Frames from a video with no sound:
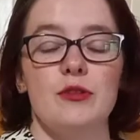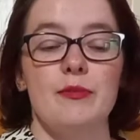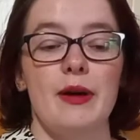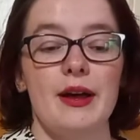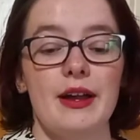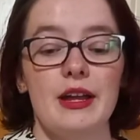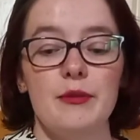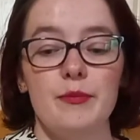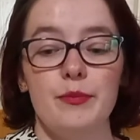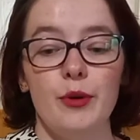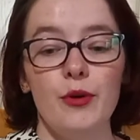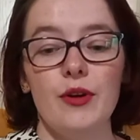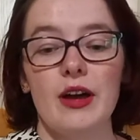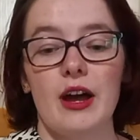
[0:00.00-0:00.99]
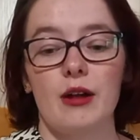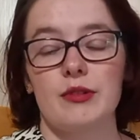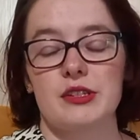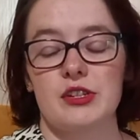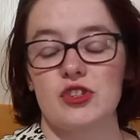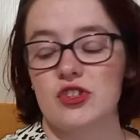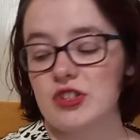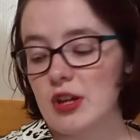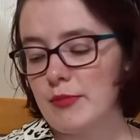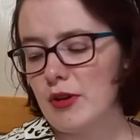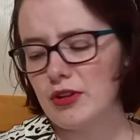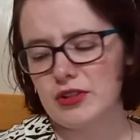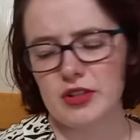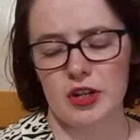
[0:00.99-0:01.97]
my book acquisitions. I'm
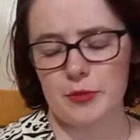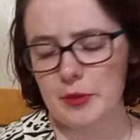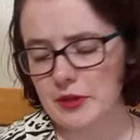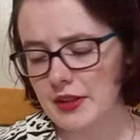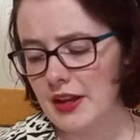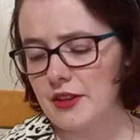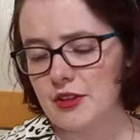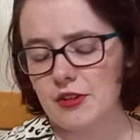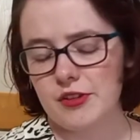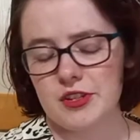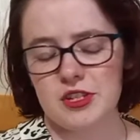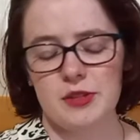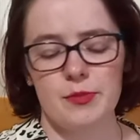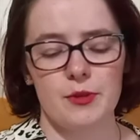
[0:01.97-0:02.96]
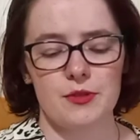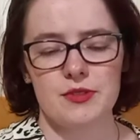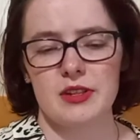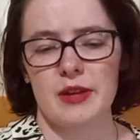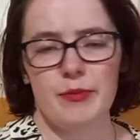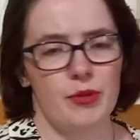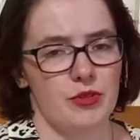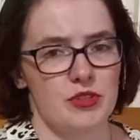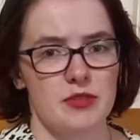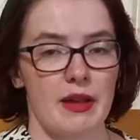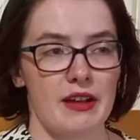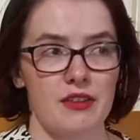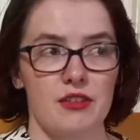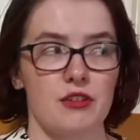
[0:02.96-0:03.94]
not going to talk about the Agatha Christie books. I bought some
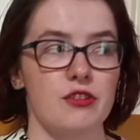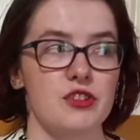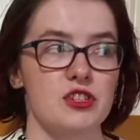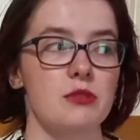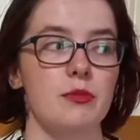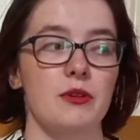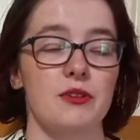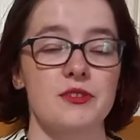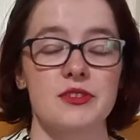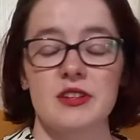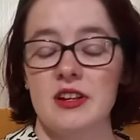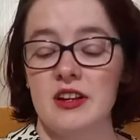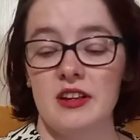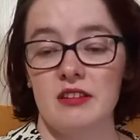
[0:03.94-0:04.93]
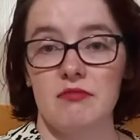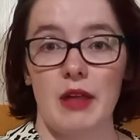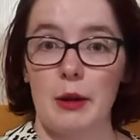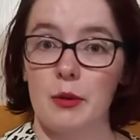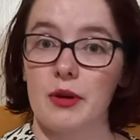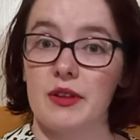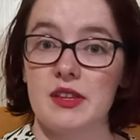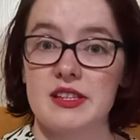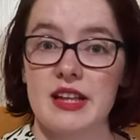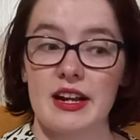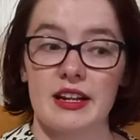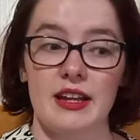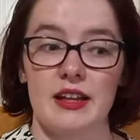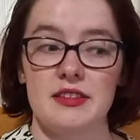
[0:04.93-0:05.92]
Agatha Christie books. They were in the
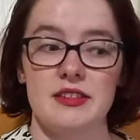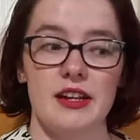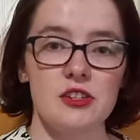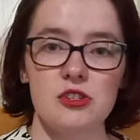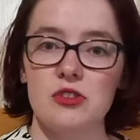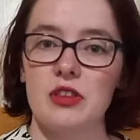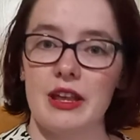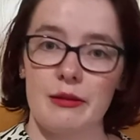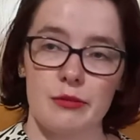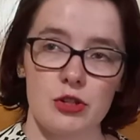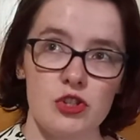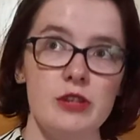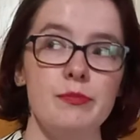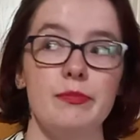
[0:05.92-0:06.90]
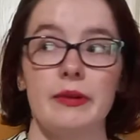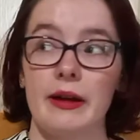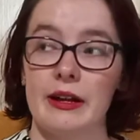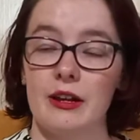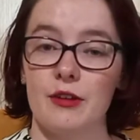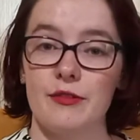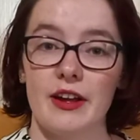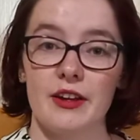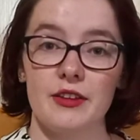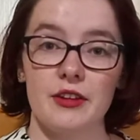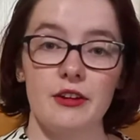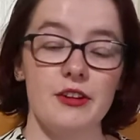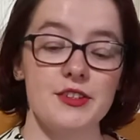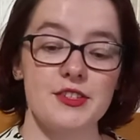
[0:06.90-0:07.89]
second-hand section. They were cheap. I love Agatha
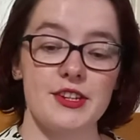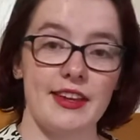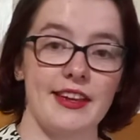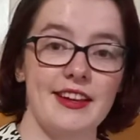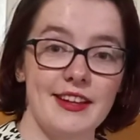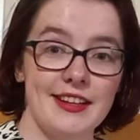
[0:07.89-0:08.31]
Christie.